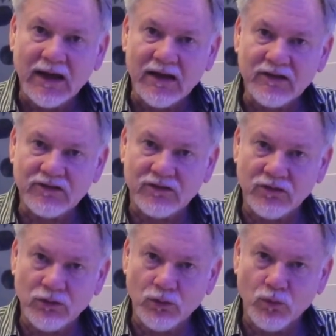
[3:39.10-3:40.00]
is
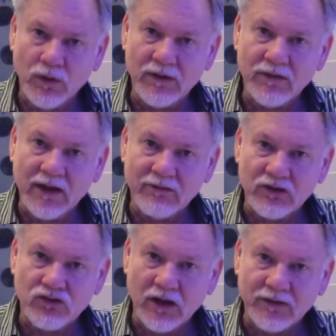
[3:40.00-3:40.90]
to, when they
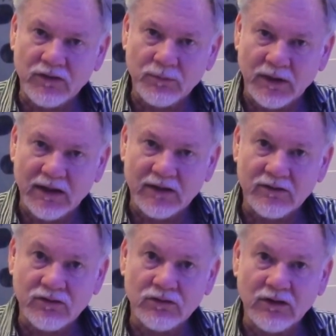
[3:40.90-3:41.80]
reject the man,
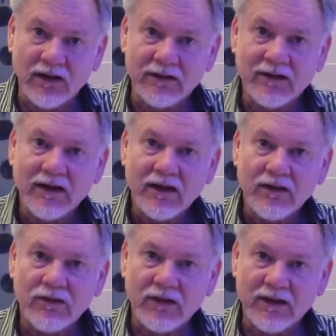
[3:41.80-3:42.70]
to not
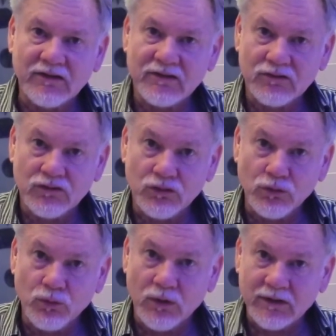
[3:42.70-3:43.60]
then
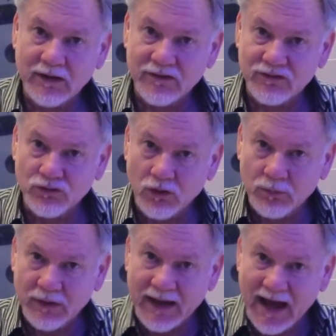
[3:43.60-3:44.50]
do what
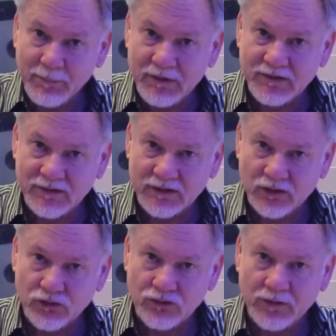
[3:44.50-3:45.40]
normally happens in the
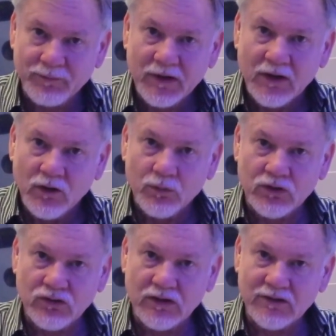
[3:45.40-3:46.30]
culture,
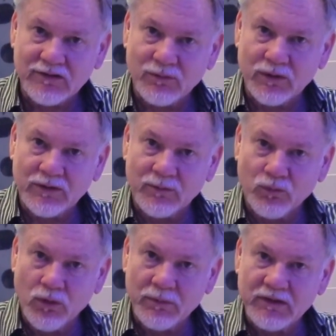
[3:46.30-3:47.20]
which is when the
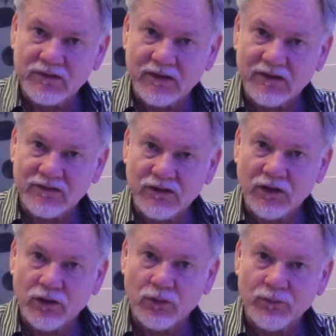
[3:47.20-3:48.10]
woman says no,